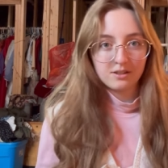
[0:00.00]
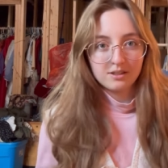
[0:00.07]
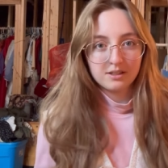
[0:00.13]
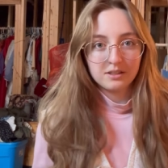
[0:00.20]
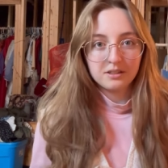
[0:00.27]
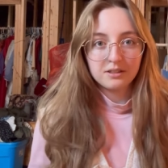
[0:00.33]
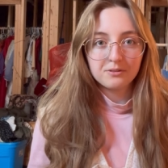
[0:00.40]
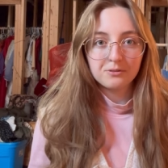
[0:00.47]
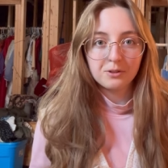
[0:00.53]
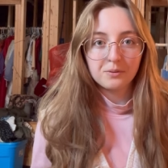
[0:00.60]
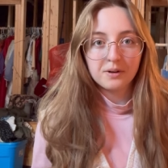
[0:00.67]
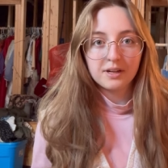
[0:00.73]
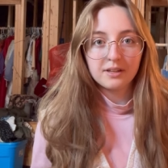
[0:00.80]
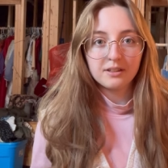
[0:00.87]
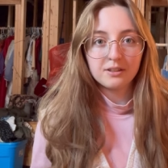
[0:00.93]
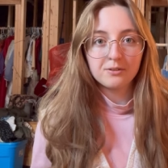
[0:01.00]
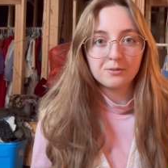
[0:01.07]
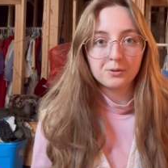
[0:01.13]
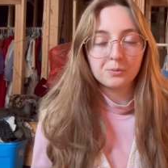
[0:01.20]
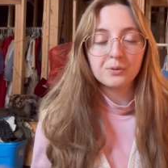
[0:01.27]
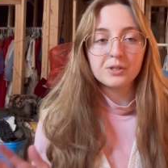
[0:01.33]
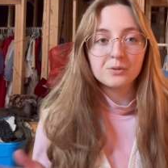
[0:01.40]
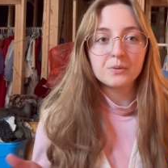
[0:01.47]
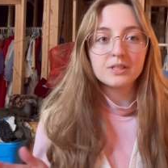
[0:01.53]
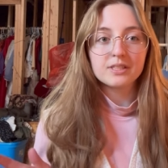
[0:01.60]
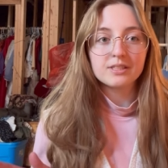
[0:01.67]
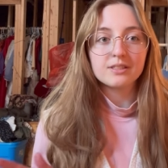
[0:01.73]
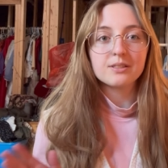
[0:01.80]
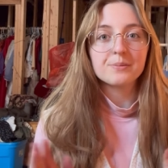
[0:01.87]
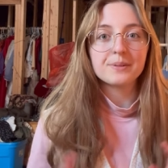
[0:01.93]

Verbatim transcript: hawing for a while over which one to do,